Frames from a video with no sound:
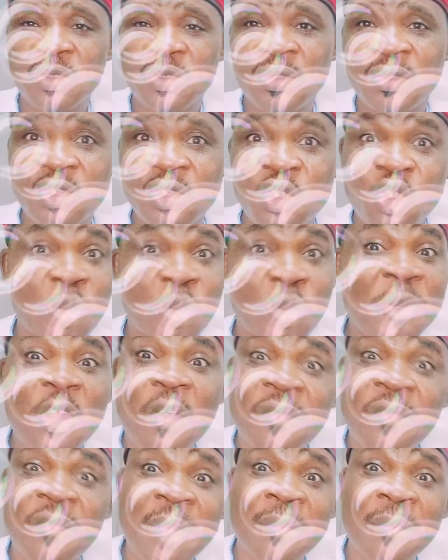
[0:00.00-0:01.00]
So many
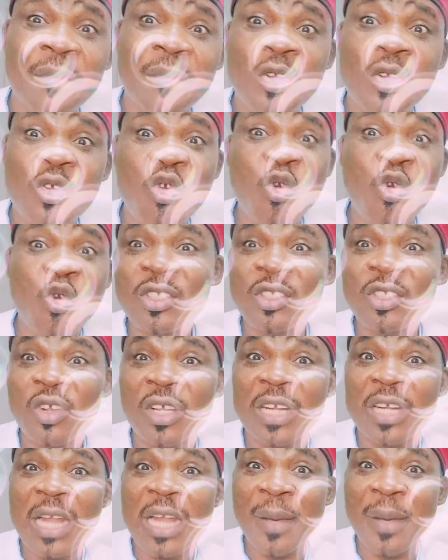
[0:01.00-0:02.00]
of them who are
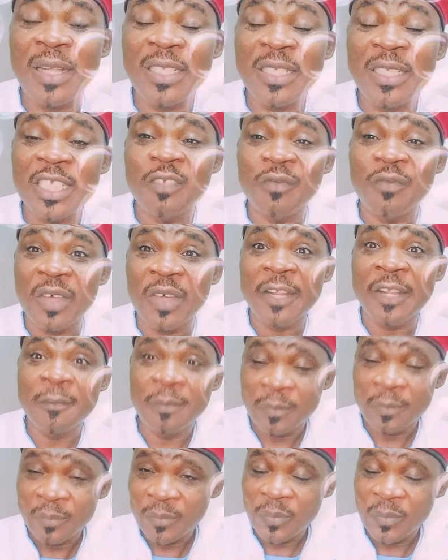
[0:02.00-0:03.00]
talking about this very
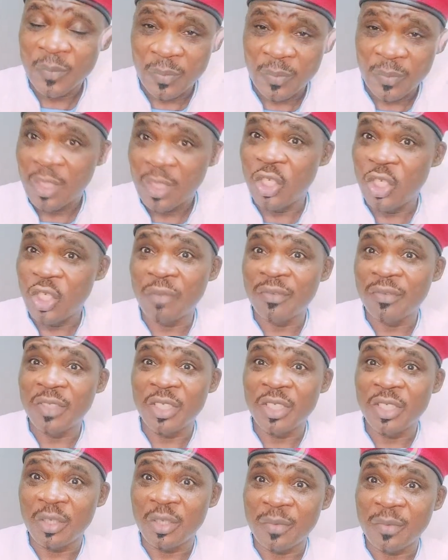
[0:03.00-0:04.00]
issue of
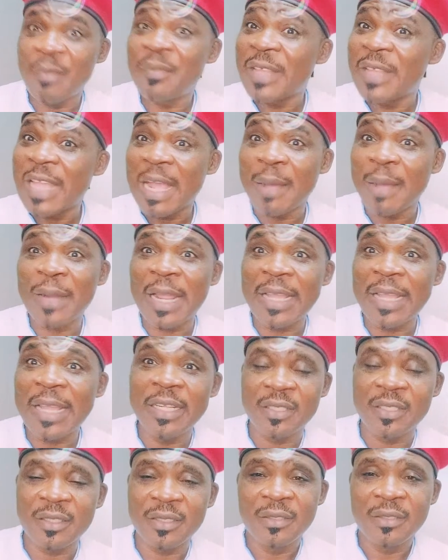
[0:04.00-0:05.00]
change of name, they are applying
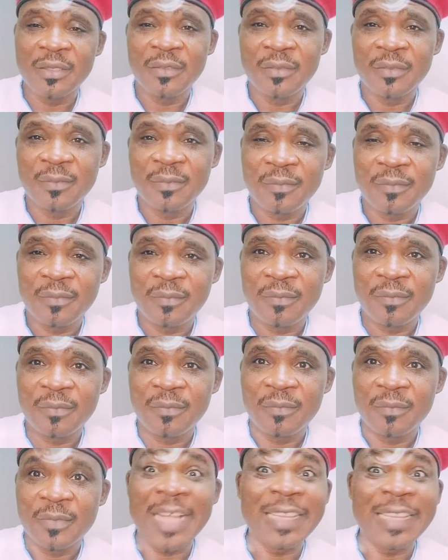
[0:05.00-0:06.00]
it.
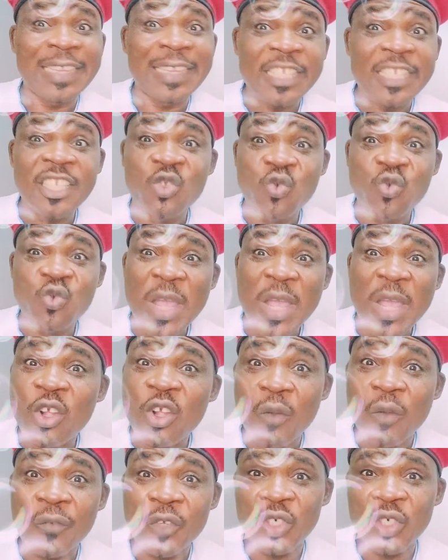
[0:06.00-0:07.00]
And that is where the
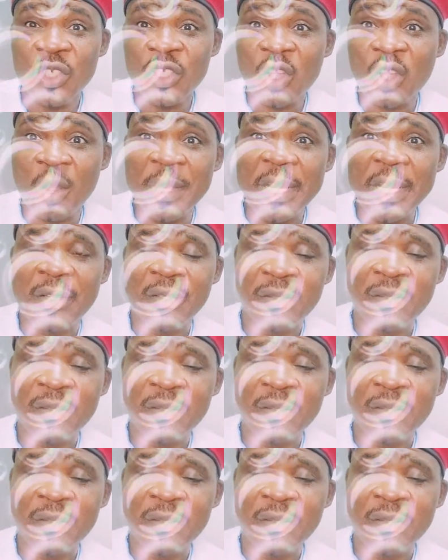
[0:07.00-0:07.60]
confusion is coming in.